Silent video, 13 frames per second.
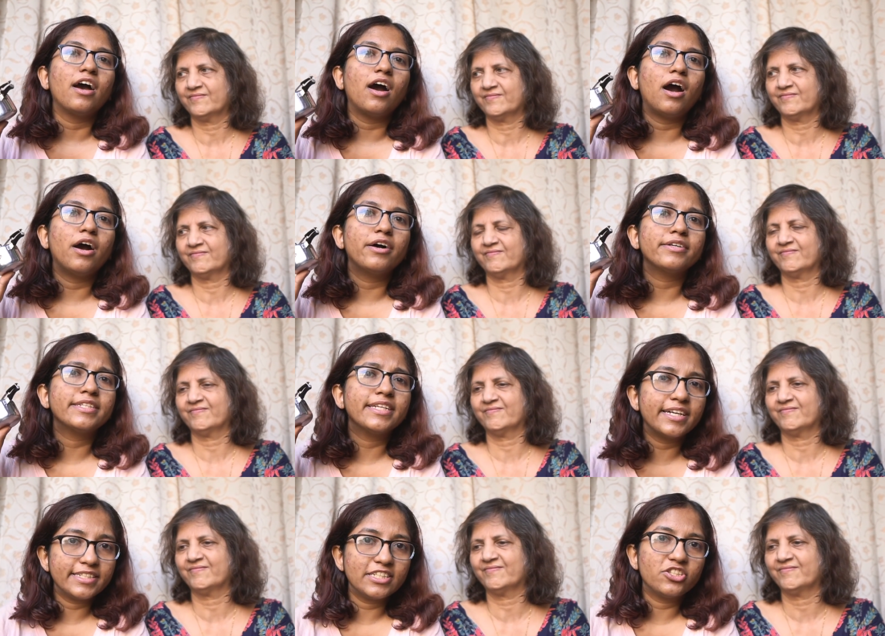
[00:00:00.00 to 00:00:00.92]
Speaker 1: uh,
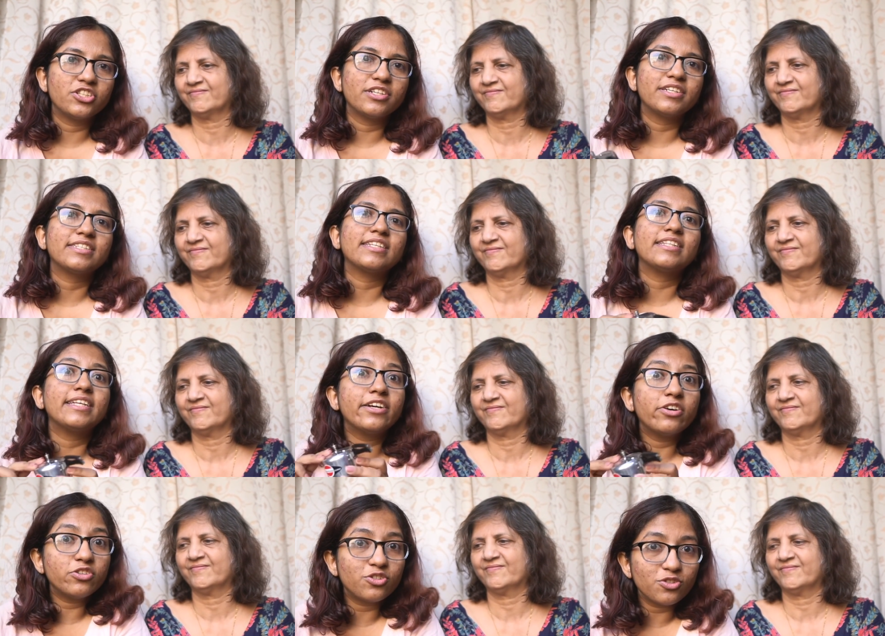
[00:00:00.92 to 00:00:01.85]
their teachers and
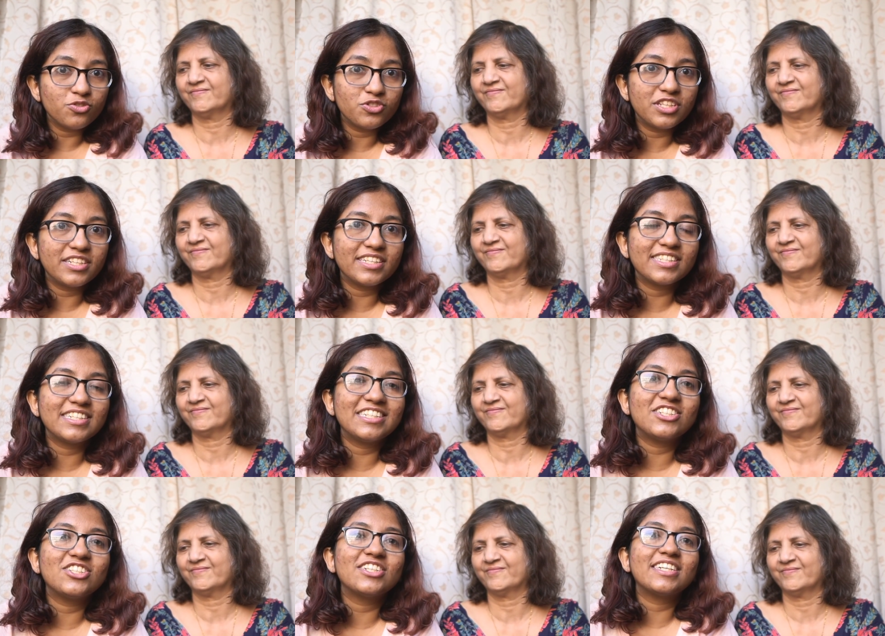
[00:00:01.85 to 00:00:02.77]
they also used it as a
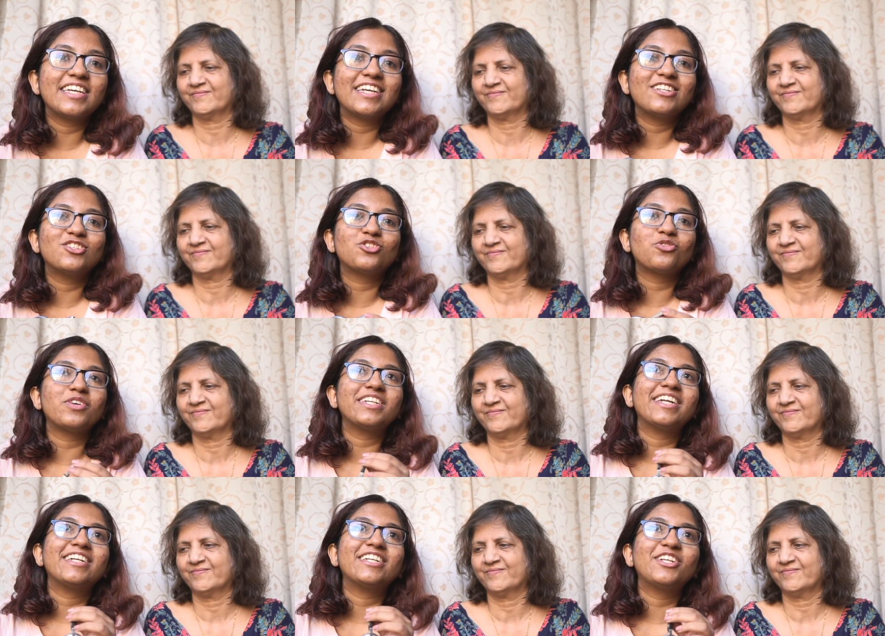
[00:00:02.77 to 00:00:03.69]
teaching aid so
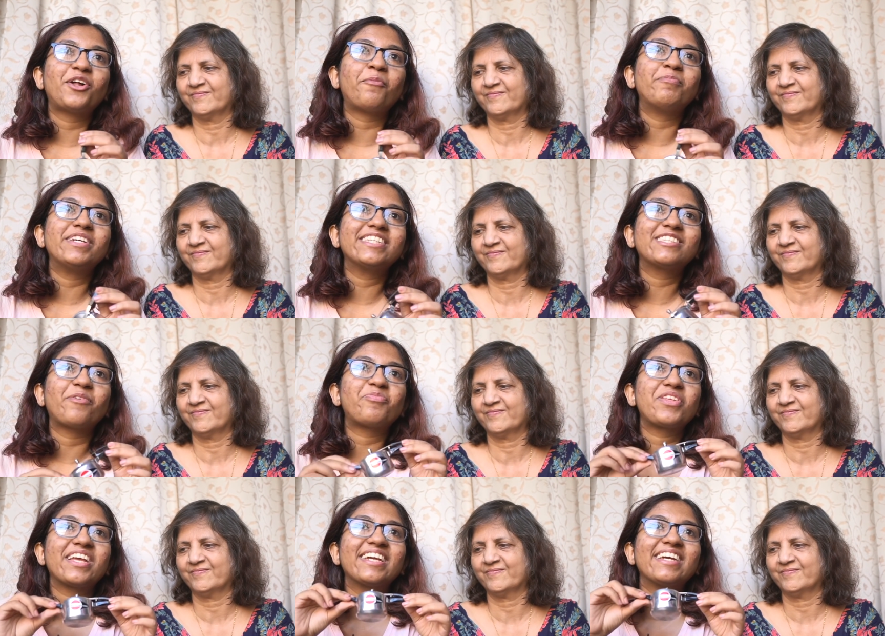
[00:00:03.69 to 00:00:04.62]
it ended up being
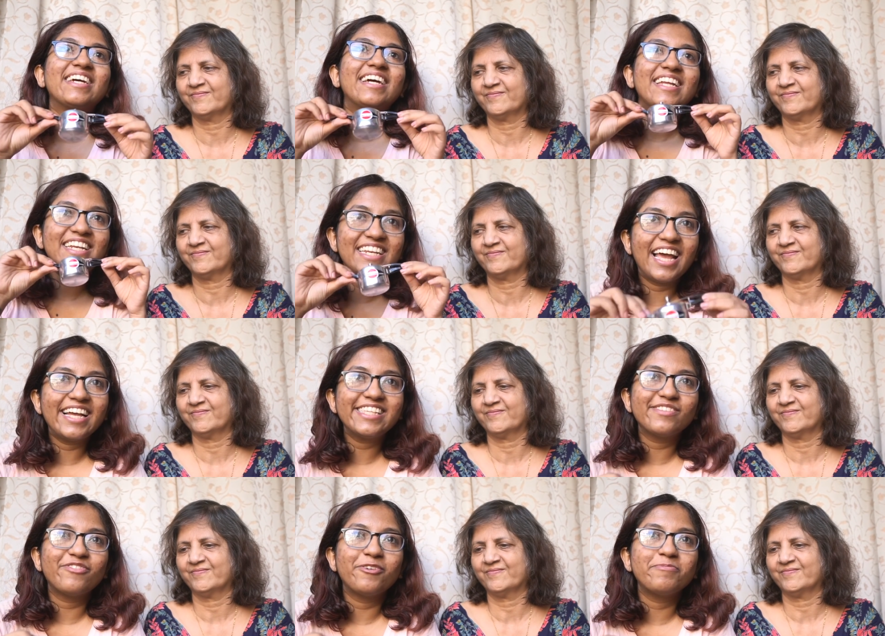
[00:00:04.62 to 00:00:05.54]
something
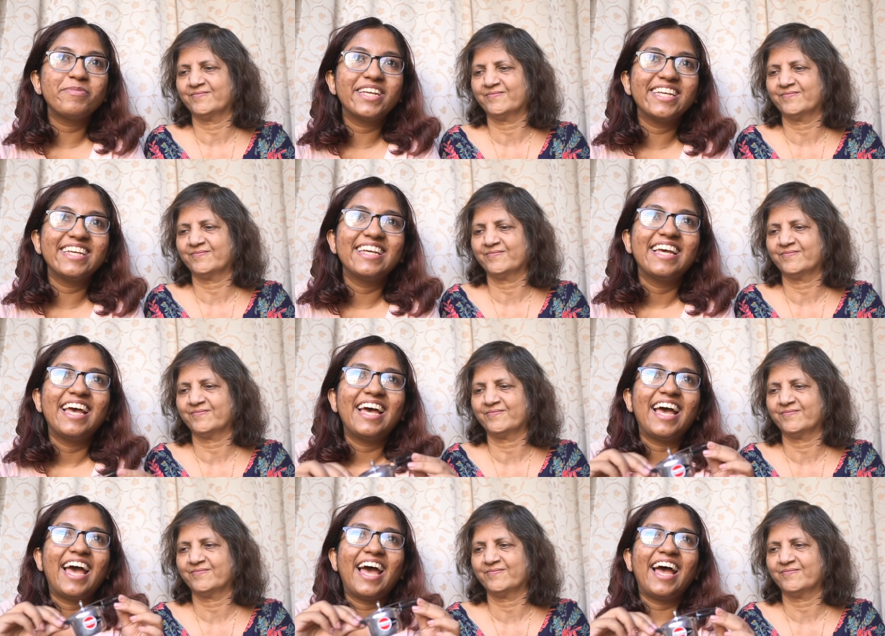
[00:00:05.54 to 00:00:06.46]
nice for me
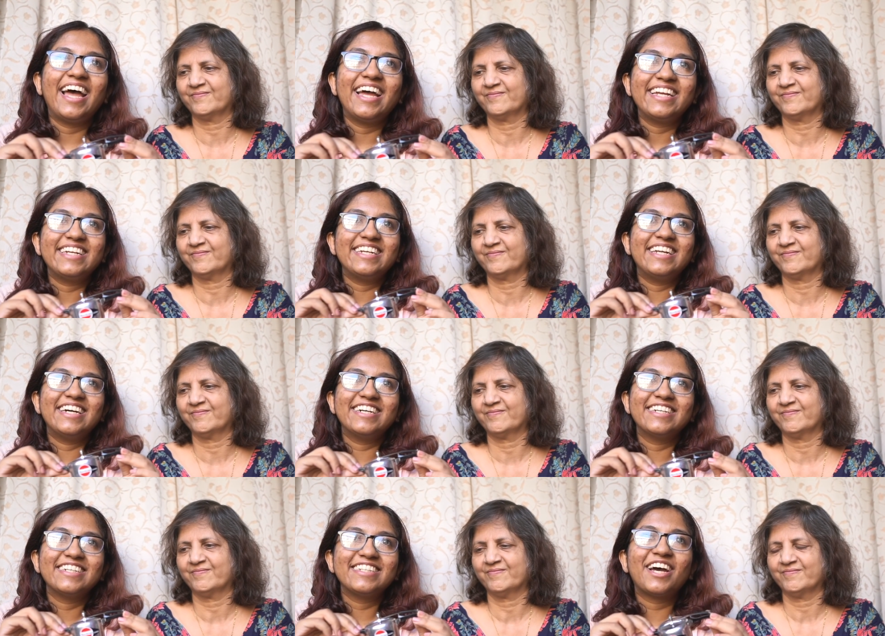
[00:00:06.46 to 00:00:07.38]
and
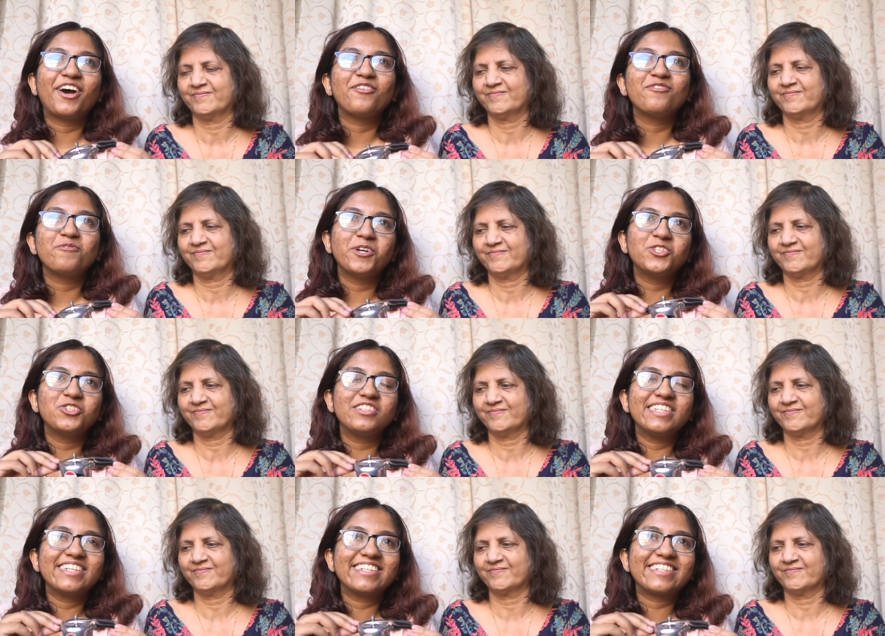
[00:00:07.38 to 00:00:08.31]
uh, yeah one
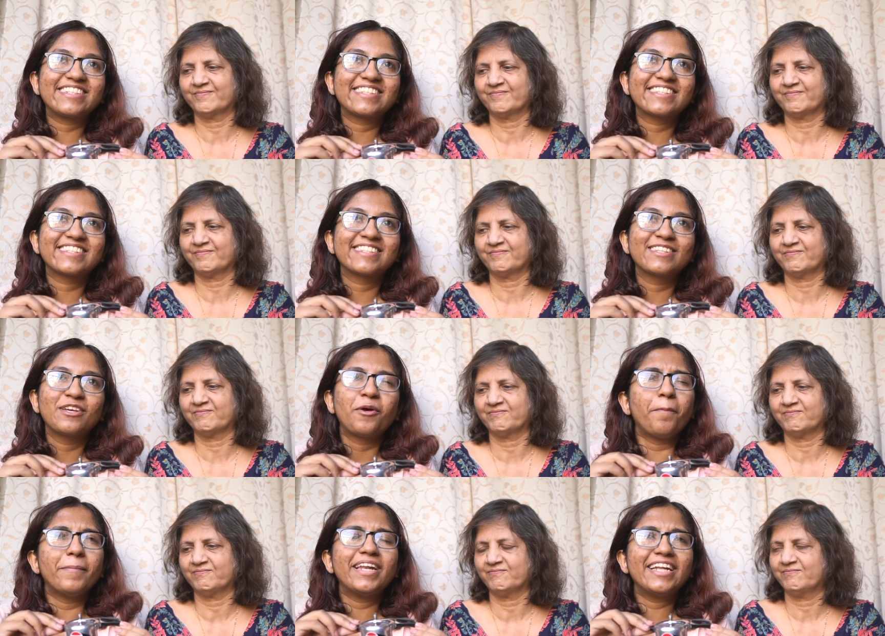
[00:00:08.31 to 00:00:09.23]
should take risks
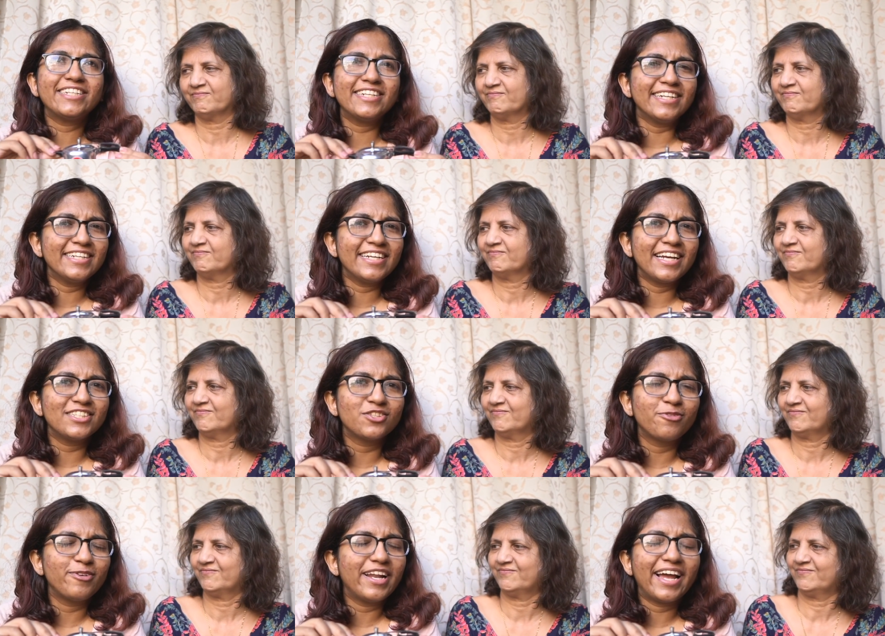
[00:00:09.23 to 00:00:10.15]
but later in high
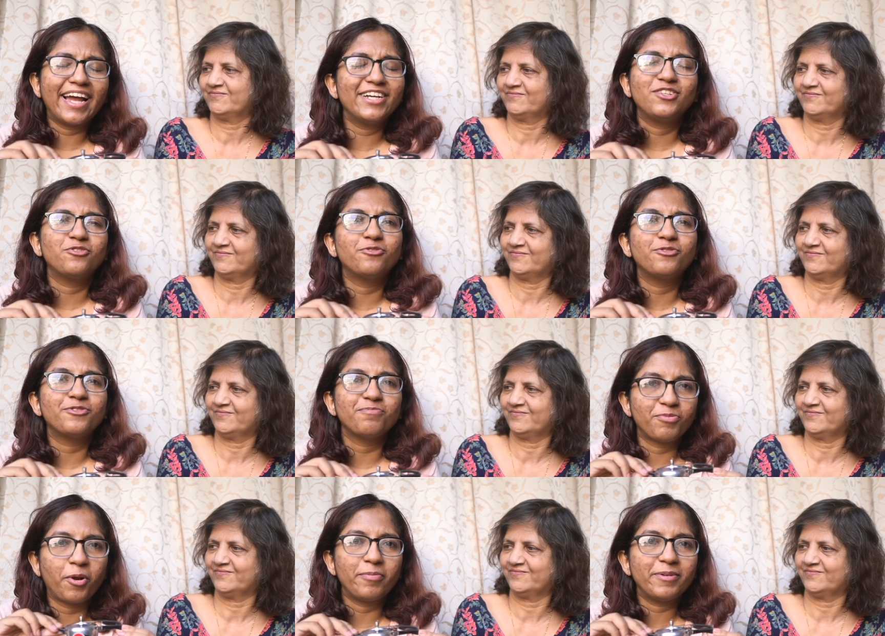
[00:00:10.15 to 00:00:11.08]
school i had no
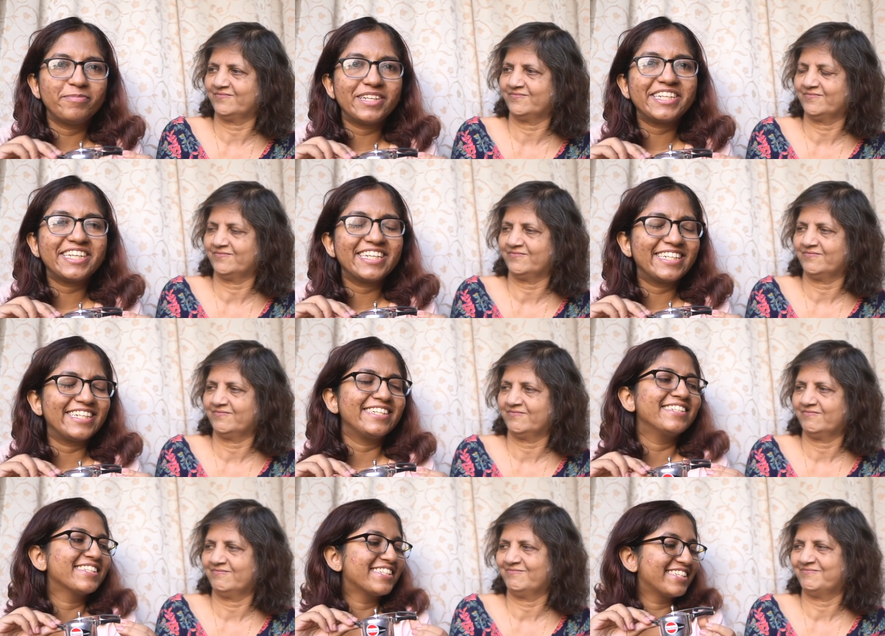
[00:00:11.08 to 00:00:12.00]
problem taking
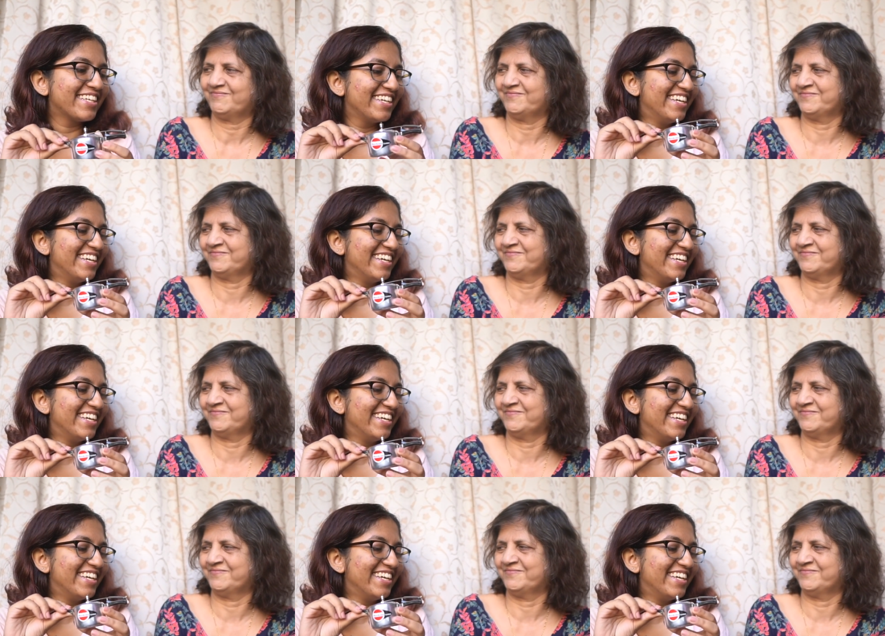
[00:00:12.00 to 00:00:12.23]
risks